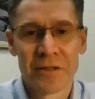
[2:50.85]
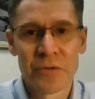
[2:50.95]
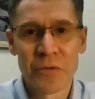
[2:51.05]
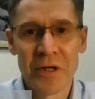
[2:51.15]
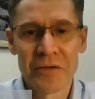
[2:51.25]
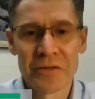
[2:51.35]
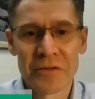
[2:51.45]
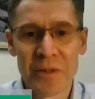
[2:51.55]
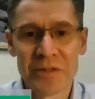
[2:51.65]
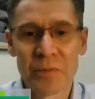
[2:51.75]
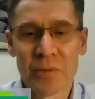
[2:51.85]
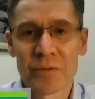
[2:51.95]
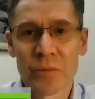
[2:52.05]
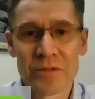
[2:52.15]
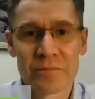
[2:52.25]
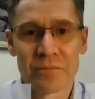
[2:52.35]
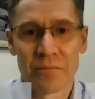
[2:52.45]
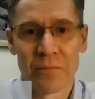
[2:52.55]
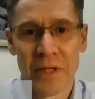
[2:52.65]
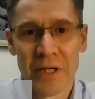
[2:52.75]
2021 was
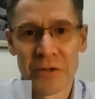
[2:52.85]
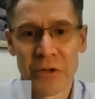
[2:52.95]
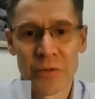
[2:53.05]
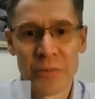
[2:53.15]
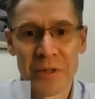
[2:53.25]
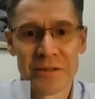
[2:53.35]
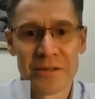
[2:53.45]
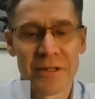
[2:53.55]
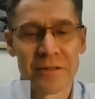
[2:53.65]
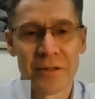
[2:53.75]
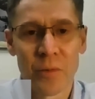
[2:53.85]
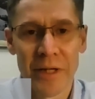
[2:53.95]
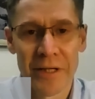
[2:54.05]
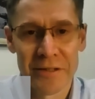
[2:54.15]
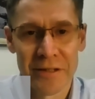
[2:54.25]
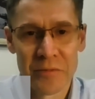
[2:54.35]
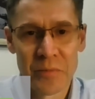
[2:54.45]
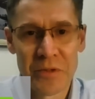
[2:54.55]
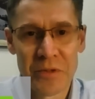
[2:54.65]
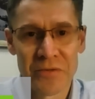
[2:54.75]
by no means a quiet and
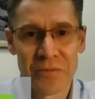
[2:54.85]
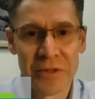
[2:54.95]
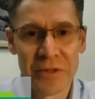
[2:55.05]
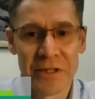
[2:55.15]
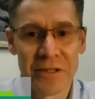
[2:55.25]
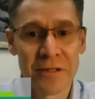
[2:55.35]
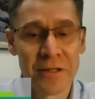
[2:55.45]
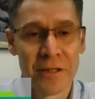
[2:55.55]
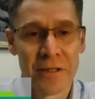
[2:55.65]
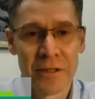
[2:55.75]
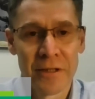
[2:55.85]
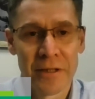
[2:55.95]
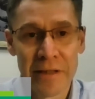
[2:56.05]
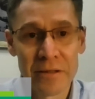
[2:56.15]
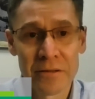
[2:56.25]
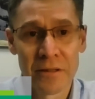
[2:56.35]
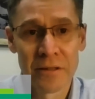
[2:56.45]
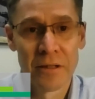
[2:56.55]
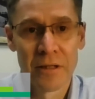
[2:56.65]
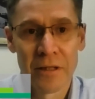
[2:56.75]
peaceful year, yet
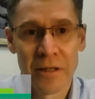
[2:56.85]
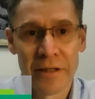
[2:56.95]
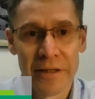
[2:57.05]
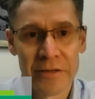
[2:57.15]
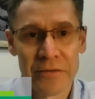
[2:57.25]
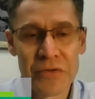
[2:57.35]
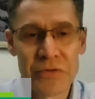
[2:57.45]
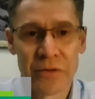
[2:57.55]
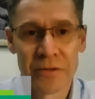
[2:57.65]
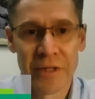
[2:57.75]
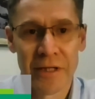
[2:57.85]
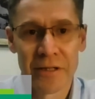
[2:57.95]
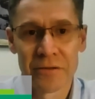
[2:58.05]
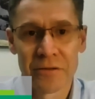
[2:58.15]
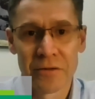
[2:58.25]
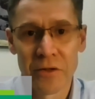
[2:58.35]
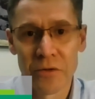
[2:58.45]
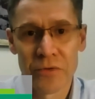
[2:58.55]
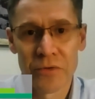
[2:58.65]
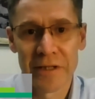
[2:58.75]
high return and
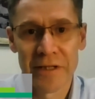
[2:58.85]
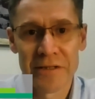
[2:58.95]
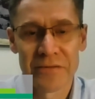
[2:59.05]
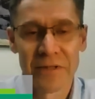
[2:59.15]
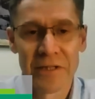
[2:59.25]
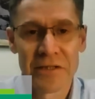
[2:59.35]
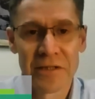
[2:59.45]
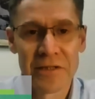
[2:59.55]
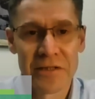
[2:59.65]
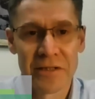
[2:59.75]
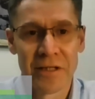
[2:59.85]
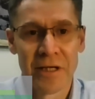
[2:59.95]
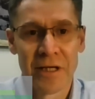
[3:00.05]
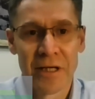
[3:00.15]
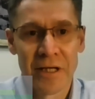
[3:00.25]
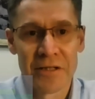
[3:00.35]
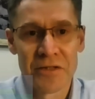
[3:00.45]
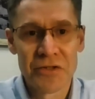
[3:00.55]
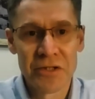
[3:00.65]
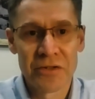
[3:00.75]
low realized volatility has
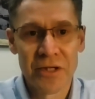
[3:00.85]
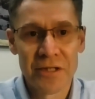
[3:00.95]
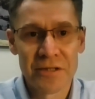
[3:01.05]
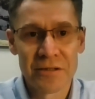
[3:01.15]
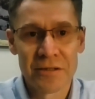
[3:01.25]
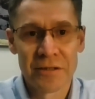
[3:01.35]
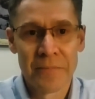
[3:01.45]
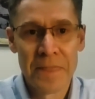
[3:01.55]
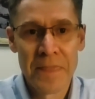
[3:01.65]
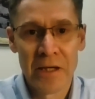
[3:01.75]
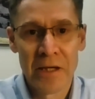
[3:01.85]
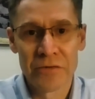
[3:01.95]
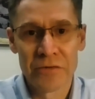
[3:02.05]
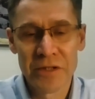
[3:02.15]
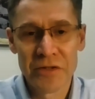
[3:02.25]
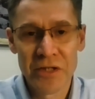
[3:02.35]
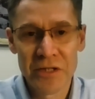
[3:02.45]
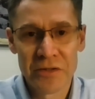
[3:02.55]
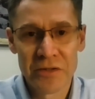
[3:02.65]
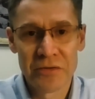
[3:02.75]
generated a
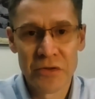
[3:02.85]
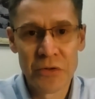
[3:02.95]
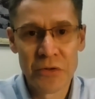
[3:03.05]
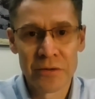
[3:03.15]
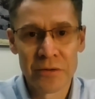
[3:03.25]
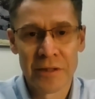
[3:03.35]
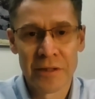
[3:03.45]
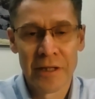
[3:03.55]
risk-adjusted return